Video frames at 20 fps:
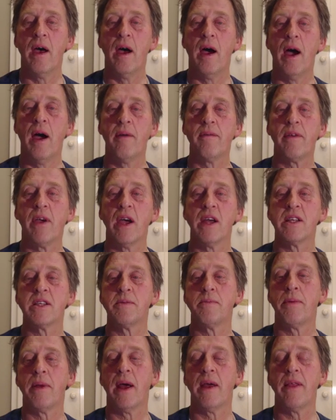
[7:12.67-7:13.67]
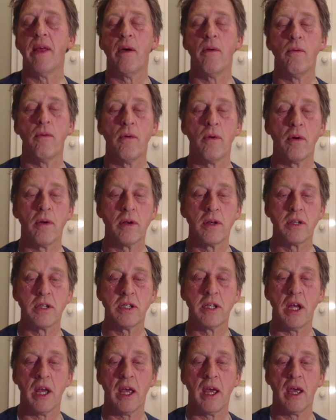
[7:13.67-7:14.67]
I'm going to play that
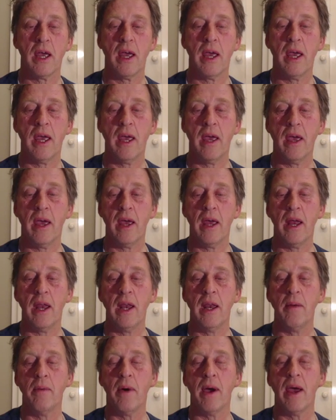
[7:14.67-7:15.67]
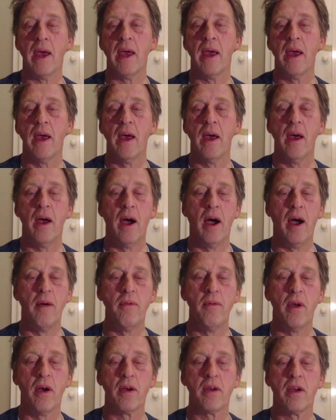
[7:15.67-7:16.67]
check here anyway.
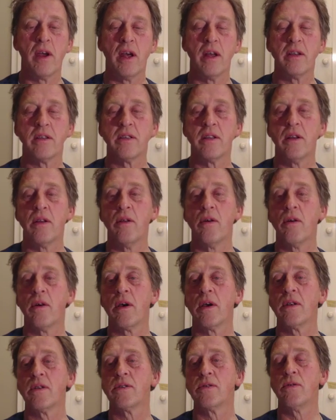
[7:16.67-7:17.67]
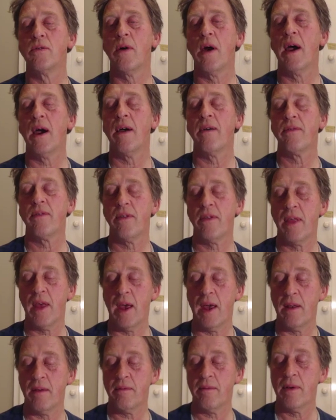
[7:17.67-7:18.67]
I'm not going to look till after
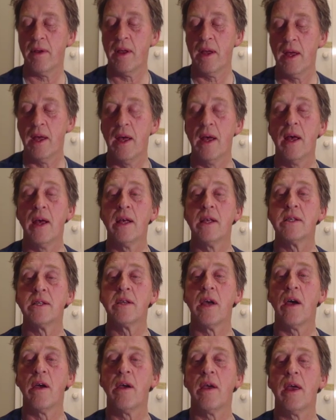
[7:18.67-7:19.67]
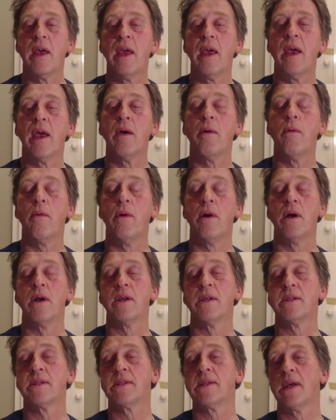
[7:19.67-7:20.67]
that. So here
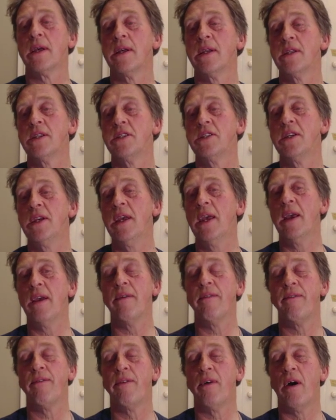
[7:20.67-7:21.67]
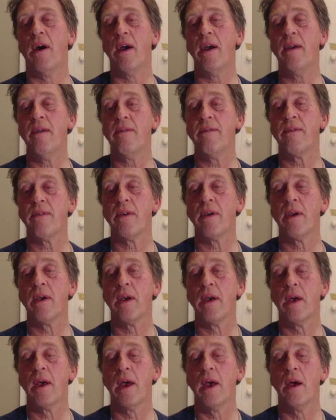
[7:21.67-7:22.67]
was gf5,
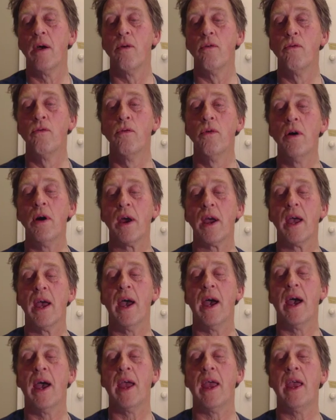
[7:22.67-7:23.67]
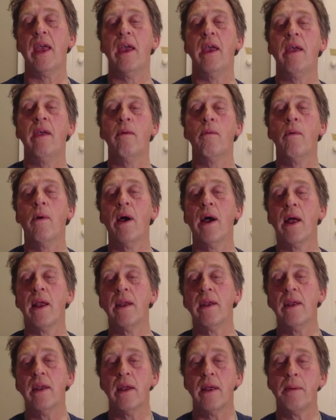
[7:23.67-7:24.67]
rook ae1.